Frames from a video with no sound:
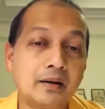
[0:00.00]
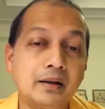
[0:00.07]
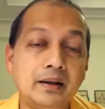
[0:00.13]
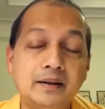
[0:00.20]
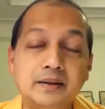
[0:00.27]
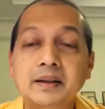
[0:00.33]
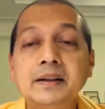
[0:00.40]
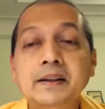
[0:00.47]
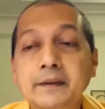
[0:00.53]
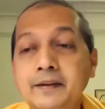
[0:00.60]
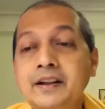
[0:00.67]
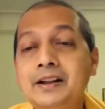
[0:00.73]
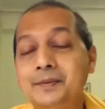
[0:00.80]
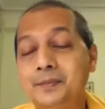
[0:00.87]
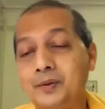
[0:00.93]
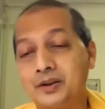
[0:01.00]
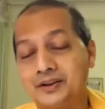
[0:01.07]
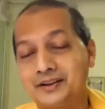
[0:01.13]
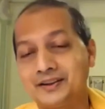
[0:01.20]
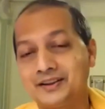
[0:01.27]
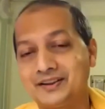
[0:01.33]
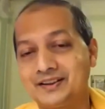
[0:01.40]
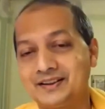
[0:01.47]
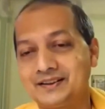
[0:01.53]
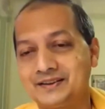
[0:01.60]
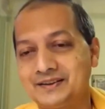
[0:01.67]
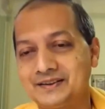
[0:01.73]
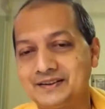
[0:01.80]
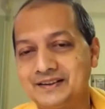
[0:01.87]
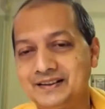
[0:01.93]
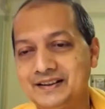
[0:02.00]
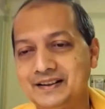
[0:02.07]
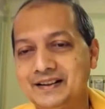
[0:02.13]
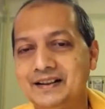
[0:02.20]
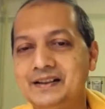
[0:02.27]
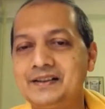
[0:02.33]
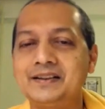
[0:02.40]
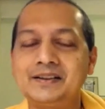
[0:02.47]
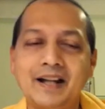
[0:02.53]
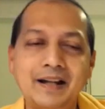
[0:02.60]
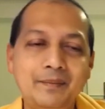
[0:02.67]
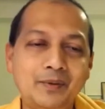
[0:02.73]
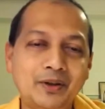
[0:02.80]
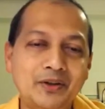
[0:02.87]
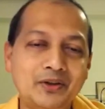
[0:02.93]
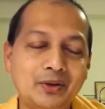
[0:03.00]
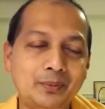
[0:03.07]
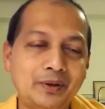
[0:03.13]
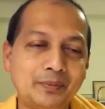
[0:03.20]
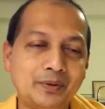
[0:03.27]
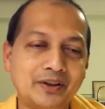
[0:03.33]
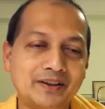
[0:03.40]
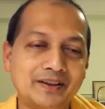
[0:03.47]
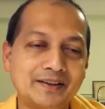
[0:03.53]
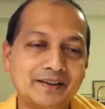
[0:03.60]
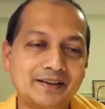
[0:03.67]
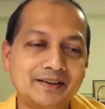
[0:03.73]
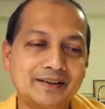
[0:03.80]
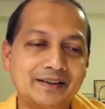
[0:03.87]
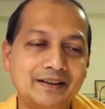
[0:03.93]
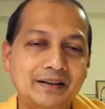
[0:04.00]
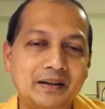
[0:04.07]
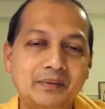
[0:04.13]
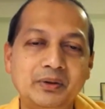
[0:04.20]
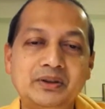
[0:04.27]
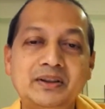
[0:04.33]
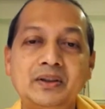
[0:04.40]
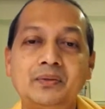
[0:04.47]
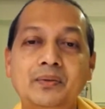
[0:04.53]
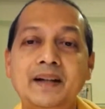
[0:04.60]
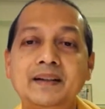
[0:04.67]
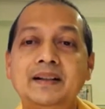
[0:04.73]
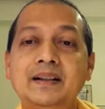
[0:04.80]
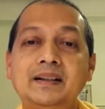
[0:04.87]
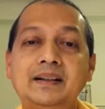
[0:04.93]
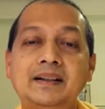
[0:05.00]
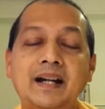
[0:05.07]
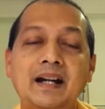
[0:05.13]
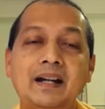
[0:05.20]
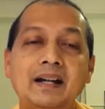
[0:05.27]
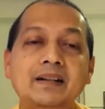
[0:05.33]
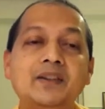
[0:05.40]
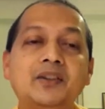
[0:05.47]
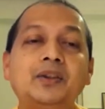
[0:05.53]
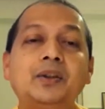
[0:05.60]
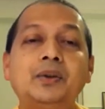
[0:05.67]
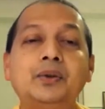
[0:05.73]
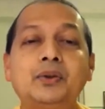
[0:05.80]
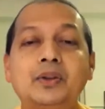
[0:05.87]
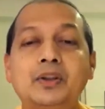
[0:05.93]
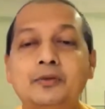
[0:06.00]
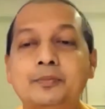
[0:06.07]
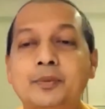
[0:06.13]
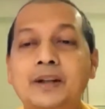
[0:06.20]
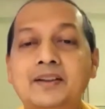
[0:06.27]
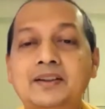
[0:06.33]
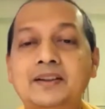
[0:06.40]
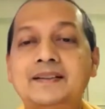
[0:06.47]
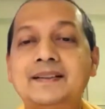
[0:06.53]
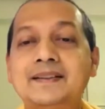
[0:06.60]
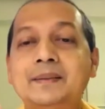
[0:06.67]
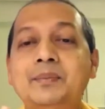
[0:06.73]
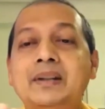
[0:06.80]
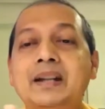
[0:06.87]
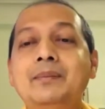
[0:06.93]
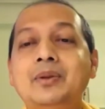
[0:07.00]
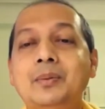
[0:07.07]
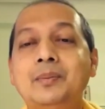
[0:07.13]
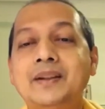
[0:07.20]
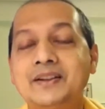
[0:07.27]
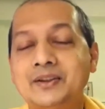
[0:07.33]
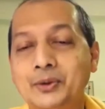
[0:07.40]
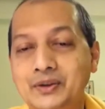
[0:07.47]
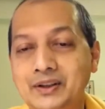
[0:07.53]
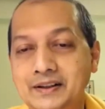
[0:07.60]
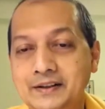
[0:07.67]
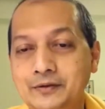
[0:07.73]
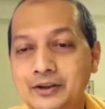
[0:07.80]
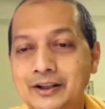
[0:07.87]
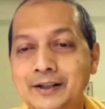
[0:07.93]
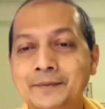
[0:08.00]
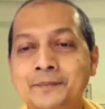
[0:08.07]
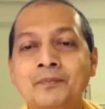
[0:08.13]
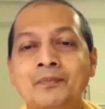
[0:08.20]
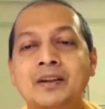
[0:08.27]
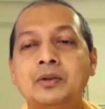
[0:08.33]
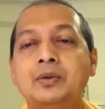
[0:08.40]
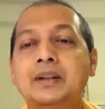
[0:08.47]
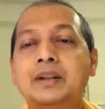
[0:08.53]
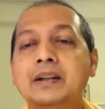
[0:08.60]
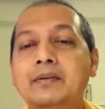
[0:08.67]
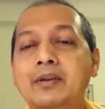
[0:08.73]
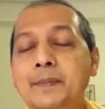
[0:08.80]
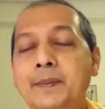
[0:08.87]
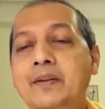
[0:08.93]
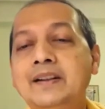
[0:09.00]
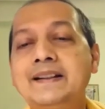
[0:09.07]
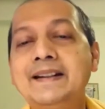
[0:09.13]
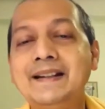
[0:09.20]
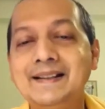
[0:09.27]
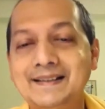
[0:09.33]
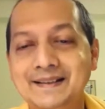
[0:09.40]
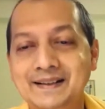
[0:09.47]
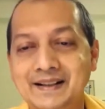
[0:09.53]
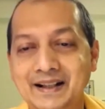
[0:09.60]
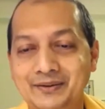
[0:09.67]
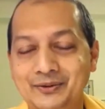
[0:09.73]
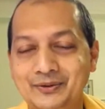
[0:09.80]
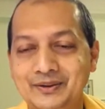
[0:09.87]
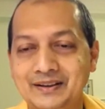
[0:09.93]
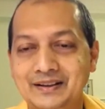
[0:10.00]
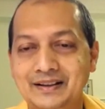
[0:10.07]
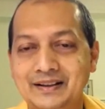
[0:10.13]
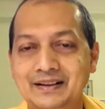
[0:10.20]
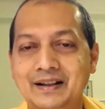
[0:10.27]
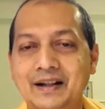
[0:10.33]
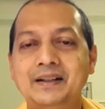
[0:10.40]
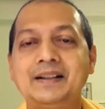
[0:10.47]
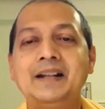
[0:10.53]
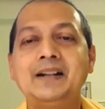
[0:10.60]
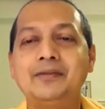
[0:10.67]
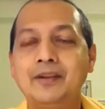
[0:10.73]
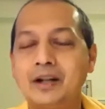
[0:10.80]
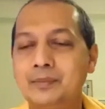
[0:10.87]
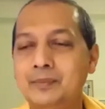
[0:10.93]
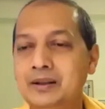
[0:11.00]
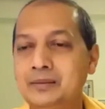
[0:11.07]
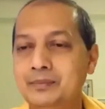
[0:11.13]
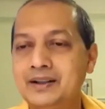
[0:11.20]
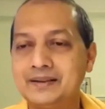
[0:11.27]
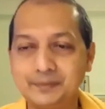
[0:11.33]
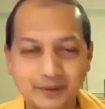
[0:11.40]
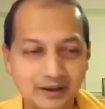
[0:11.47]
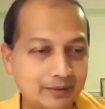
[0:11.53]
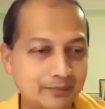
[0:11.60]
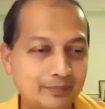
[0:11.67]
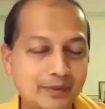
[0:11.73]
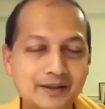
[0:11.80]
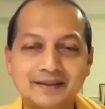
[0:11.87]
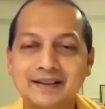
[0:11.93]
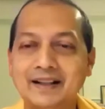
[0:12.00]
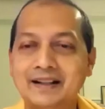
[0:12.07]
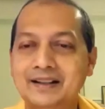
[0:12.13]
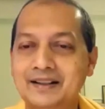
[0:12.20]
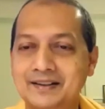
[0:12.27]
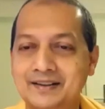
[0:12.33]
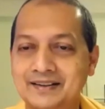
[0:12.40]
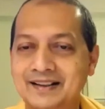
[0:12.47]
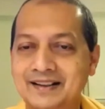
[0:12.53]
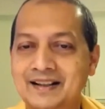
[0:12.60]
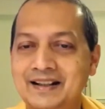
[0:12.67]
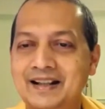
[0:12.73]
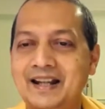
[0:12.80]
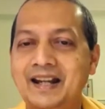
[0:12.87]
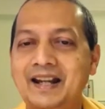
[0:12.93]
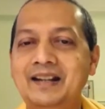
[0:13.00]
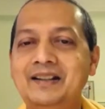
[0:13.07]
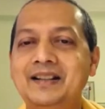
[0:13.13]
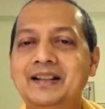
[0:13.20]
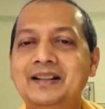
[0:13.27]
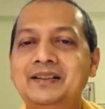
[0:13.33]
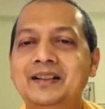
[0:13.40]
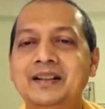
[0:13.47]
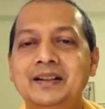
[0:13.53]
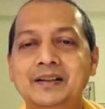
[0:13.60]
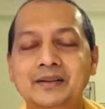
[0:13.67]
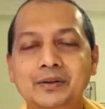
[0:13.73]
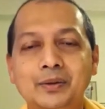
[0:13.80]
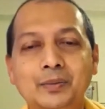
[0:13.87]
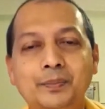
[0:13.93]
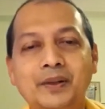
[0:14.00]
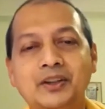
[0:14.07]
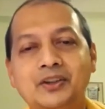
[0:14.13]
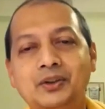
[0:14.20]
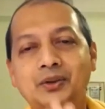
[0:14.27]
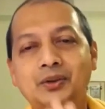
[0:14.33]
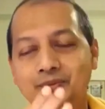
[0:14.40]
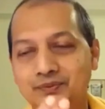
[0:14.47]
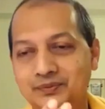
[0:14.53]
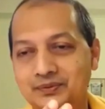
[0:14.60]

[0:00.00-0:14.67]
It's a difficult process. It's a time-consuming process, which is why the entire institution of monasticism came to be associated with it. You give up everything else in life and take formal monks, become monks like us, and then you pursue